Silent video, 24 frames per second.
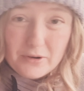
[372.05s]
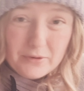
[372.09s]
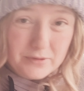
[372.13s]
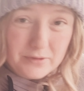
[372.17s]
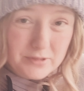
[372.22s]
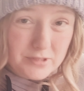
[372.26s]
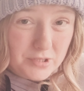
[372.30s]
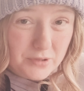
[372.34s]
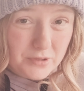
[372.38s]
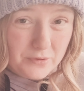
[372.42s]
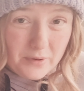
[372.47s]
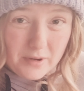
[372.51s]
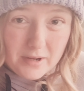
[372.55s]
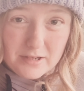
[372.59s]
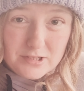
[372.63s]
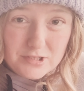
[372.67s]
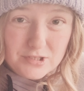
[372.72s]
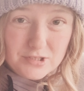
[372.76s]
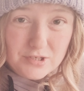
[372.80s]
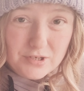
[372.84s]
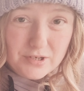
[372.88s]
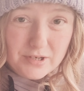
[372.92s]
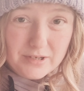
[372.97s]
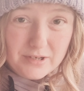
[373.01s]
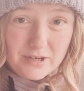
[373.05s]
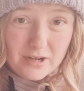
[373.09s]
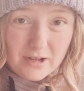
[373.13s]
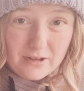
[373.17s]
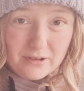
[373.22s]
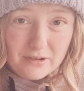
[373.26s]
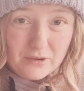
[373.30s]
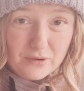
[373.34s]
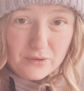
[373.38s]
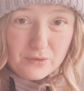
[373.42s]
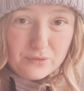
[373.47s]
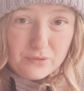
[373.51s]

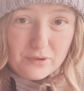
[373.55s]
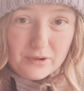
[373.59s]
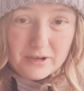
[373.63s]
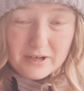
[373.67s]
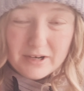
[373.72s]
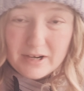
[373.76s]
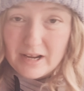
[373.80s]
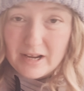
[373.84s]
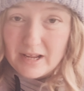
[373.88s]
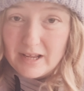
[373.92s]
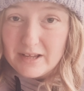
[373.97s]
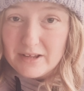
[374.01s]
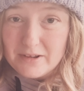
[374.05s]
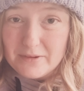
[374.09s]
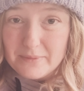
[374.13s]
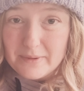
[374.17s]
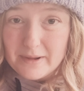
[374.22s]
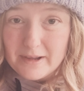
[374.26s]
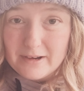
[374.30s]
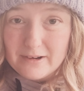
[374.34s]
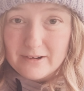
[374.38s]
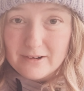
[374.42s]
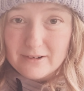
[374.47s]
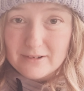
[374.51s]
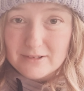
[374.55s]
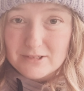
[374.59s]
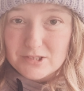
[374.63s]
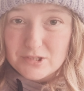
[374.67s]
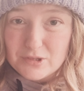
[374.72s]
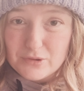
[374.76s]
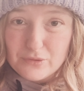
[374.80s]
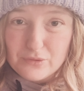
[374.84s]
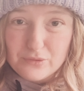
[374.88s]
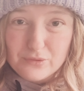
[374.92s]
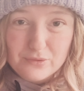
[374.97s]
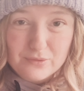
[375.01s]
$200 on an incubator
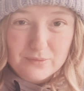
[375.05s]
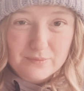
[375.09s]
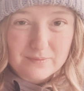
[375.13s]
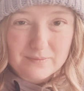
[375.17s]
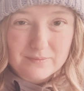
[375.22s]
just